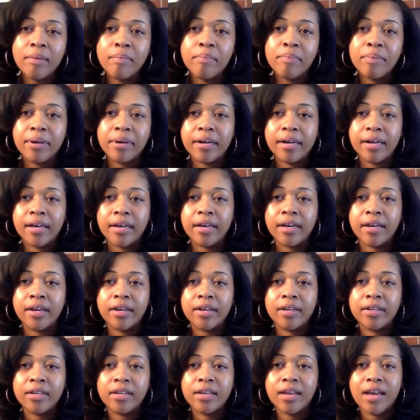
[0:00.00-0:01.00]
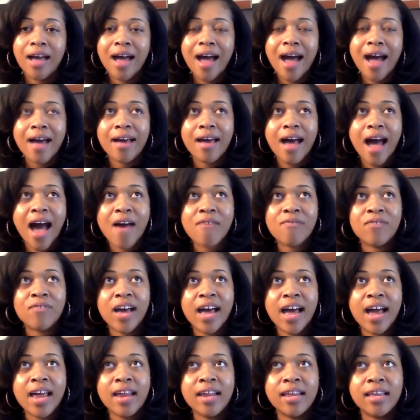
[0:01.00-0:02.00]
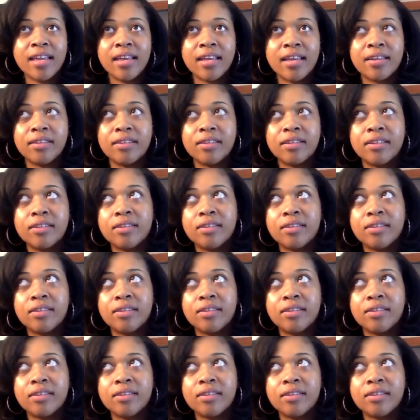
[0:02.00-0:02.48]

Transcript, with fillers: But I, I find it